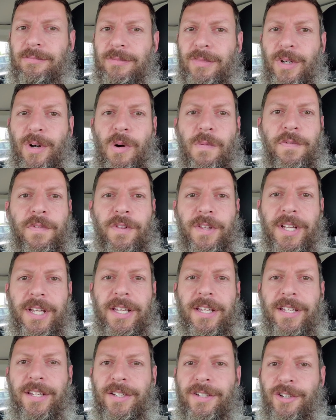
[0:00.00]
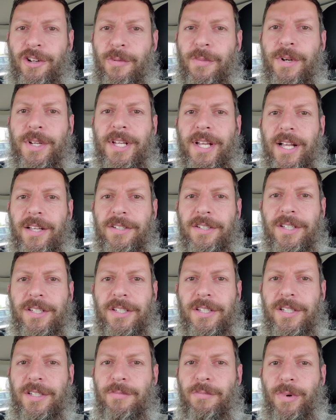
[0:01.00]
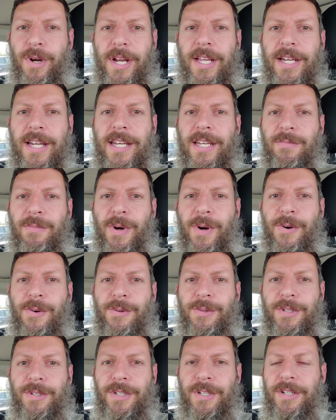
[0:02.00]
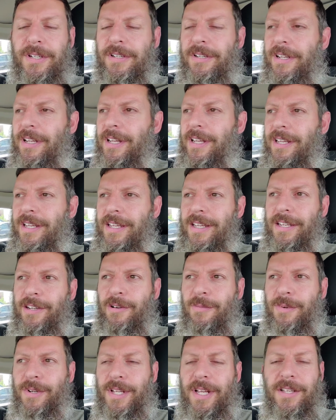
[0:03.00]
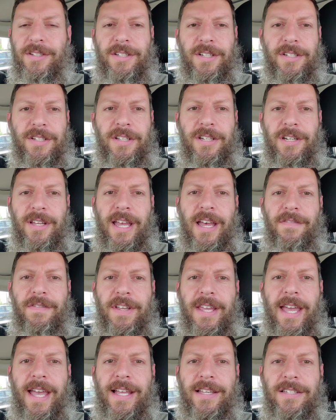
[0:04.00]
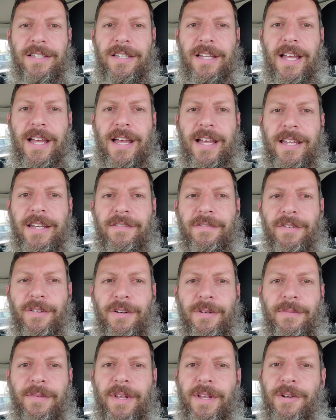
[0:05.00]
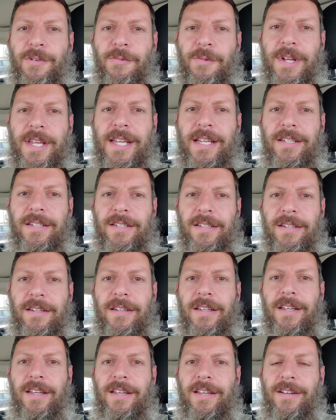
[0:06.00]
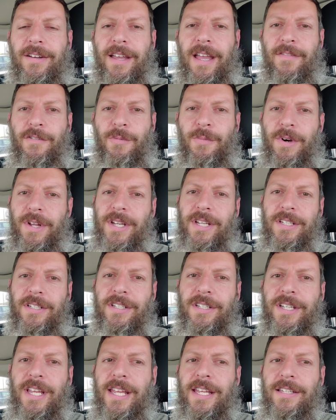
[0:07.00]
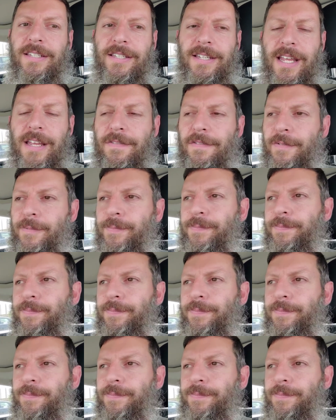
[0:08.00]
Hopefully nobody else is breaking any bones, and nobody else is gonna have casts on for weeks, and everybody is staying safe.